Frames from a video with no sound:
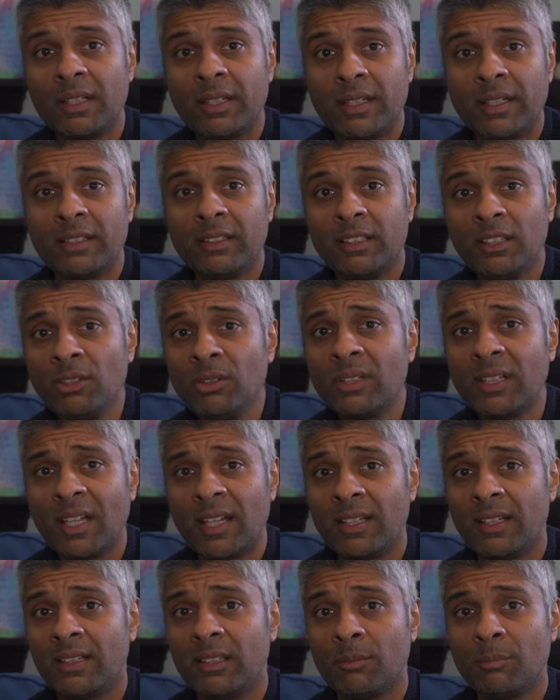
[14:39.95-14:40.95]
In the
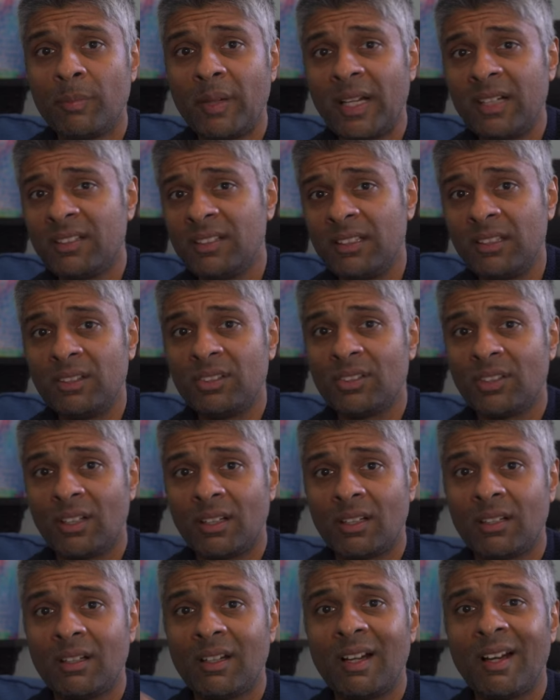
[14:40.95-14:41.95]
UK, the Bathys
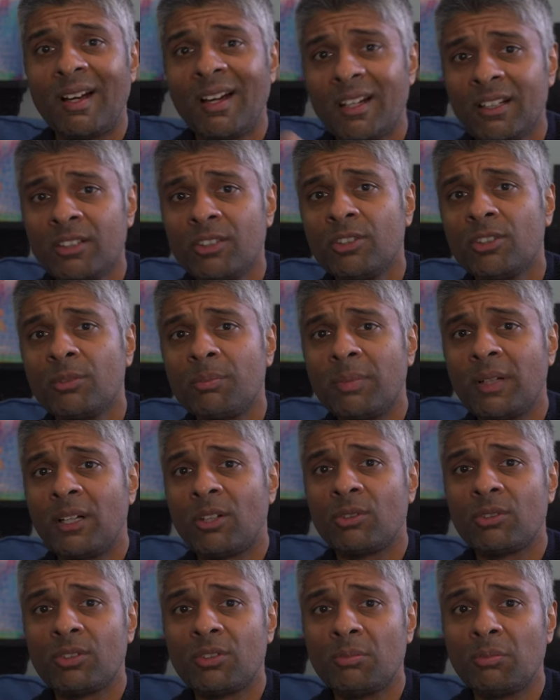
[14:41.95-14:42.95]
are
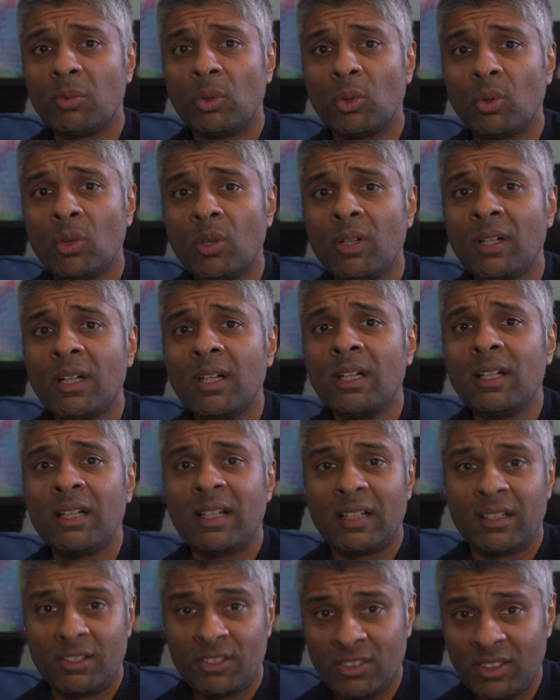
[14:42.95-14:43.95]
£100 more
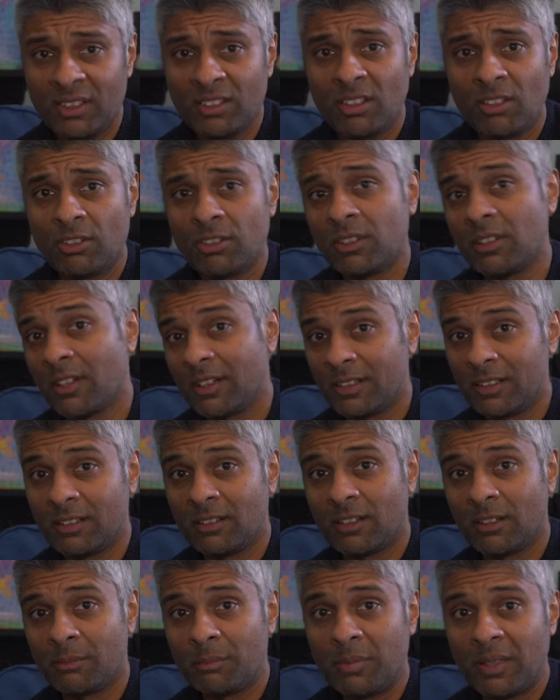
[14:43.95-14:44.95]
at
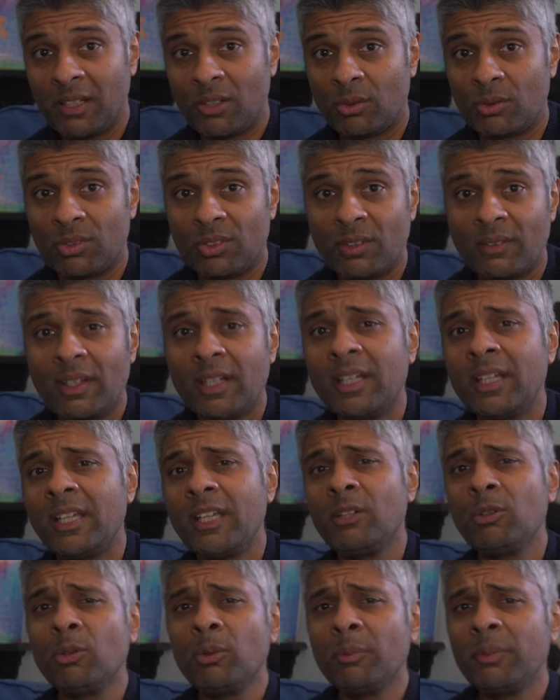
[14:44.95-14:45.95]
£699.
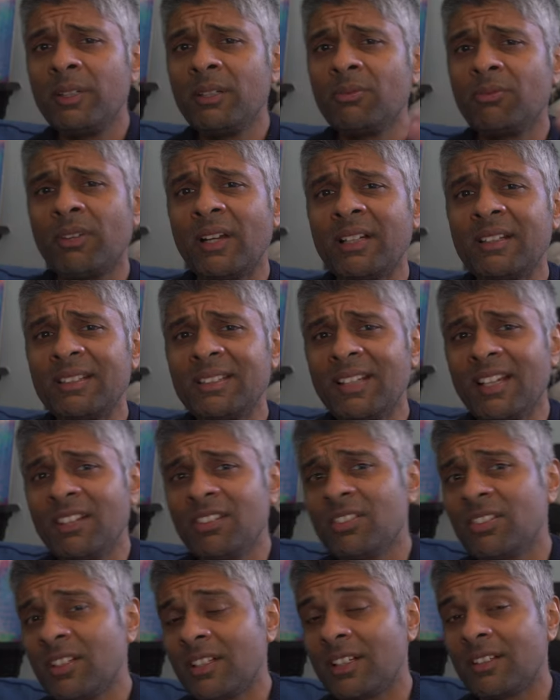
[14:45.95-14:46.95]
It would be
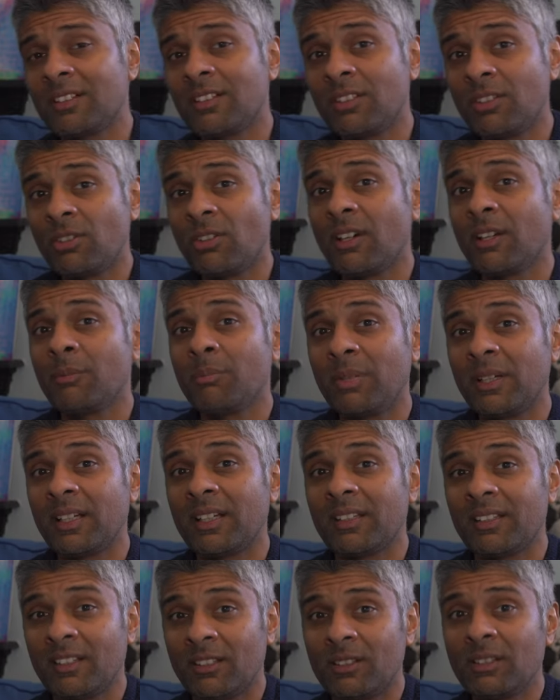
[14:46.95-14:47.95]
fantastic to try a
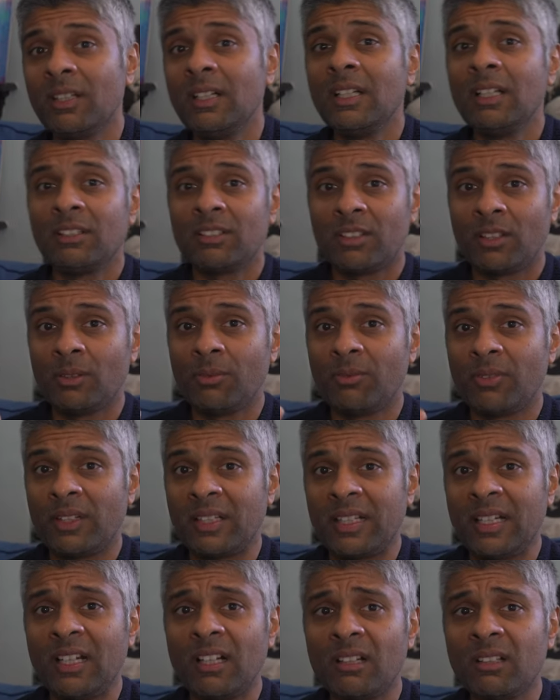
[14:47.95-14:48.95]
pair though. So
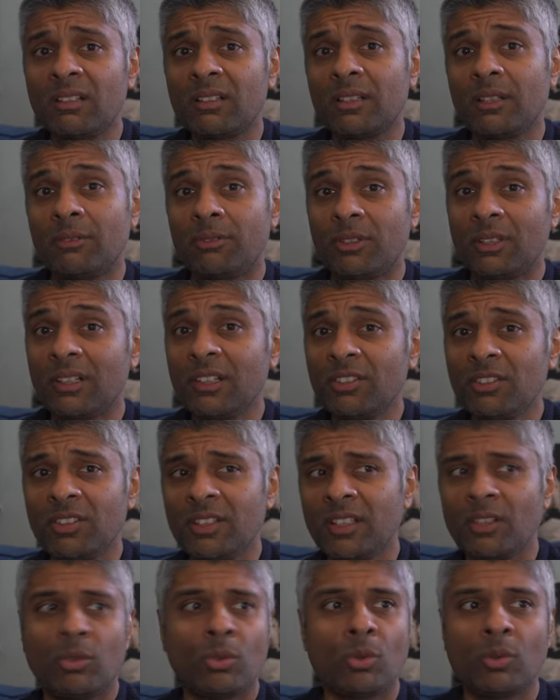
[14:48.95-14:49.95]
Focal, if you're
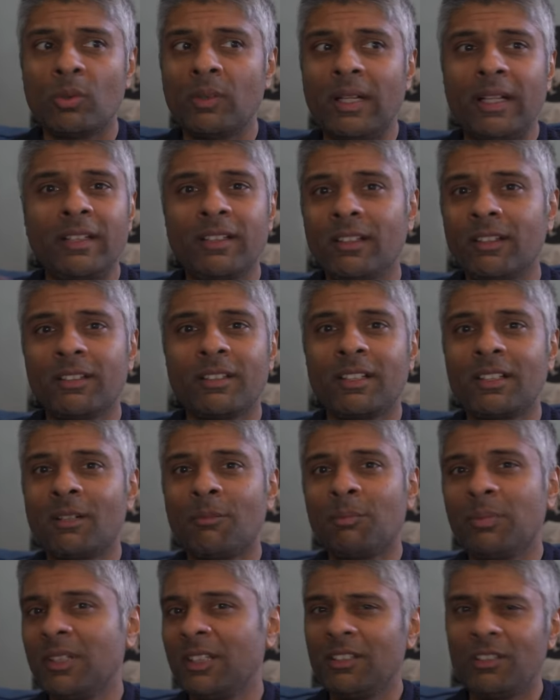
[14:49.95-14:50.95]
listening or any other
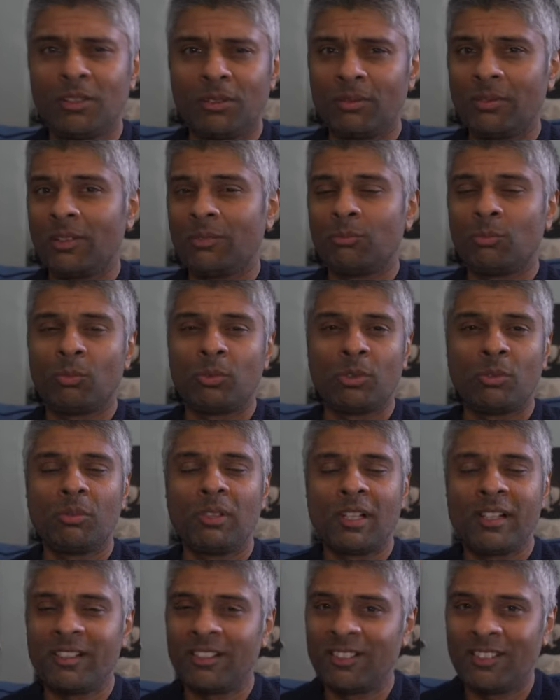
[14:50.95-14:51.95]
companies that would
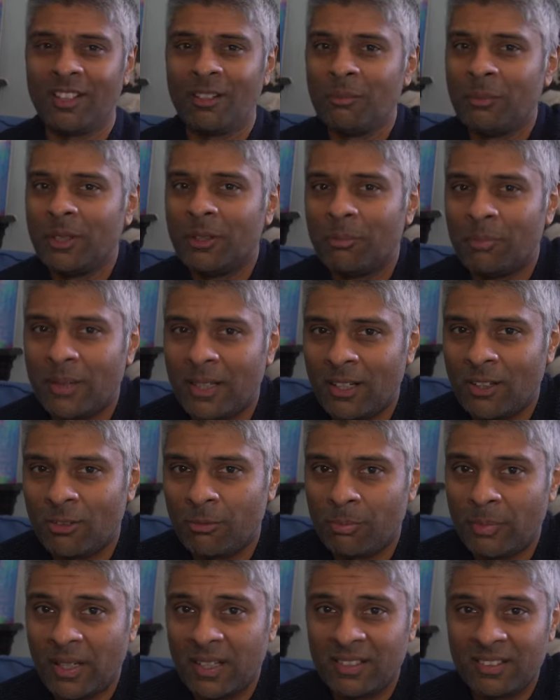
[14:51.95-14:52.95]
like to send me a pair
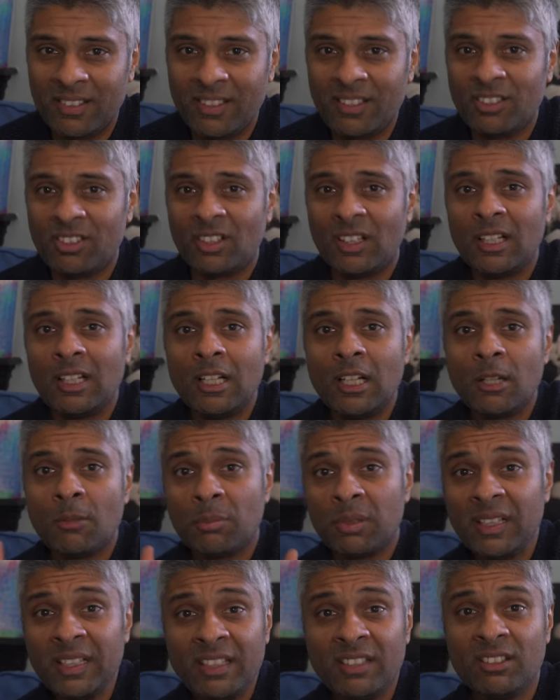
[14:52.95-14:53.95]
of Bathys,
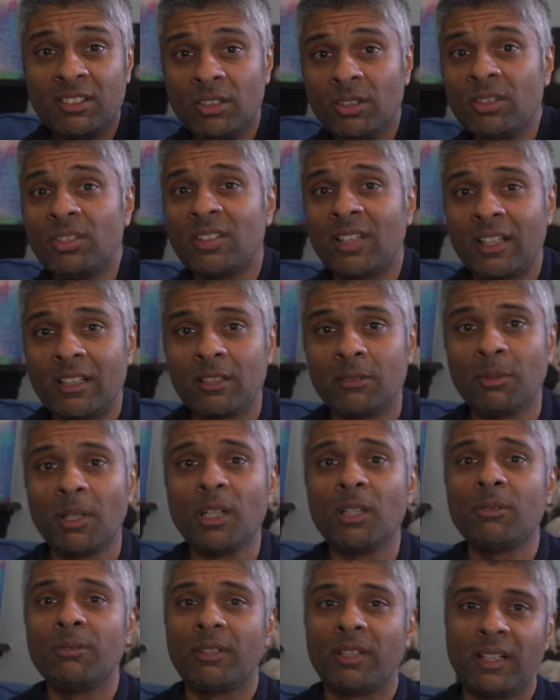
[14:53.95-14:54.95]
please do send them
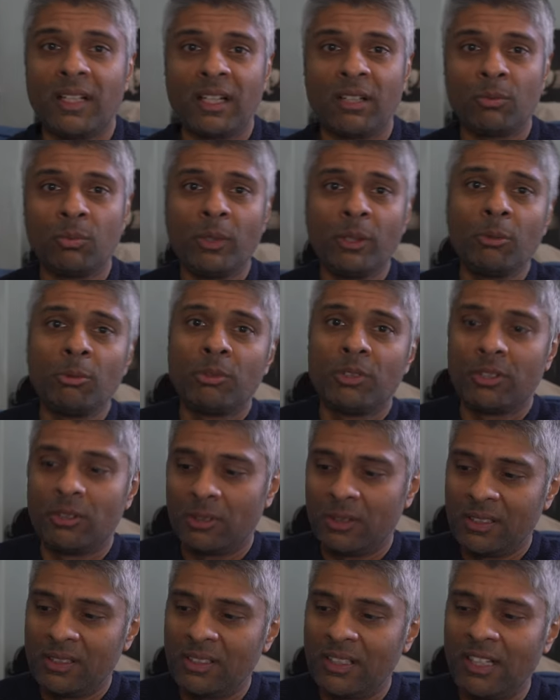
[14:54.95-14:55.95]
over and we will
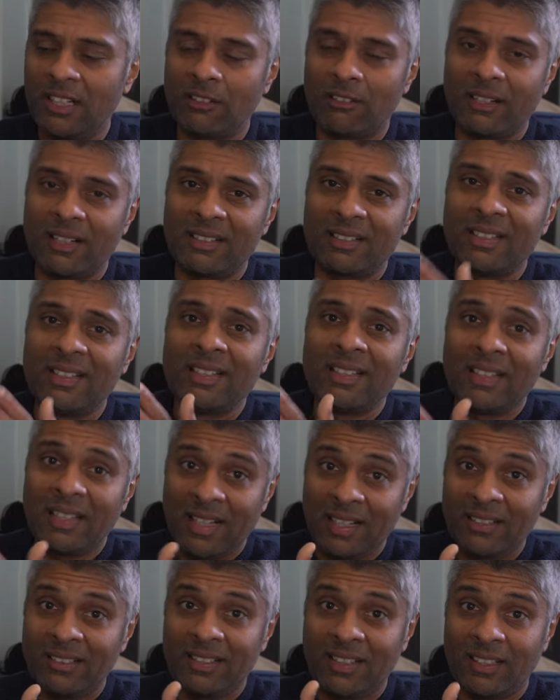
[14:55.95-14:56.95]
do a direct
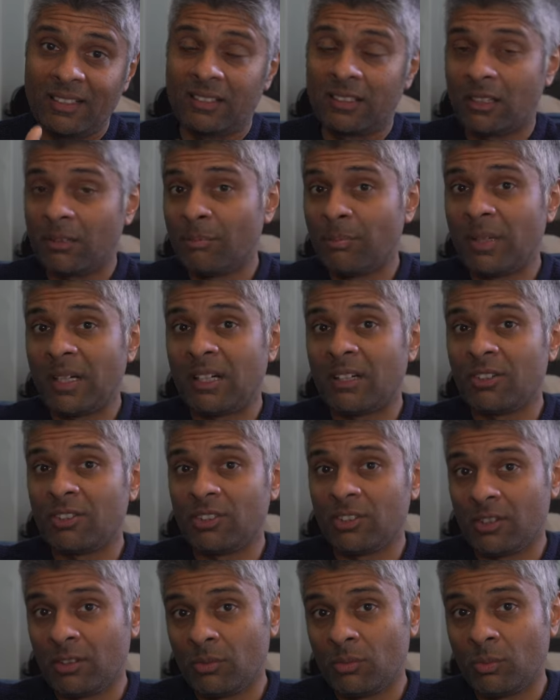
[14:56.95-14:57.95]
head-to-head -head
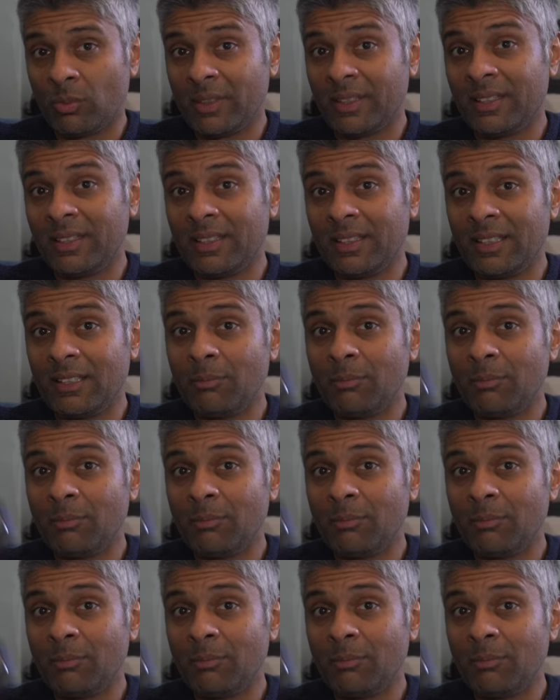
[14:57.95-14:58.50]
comparison with the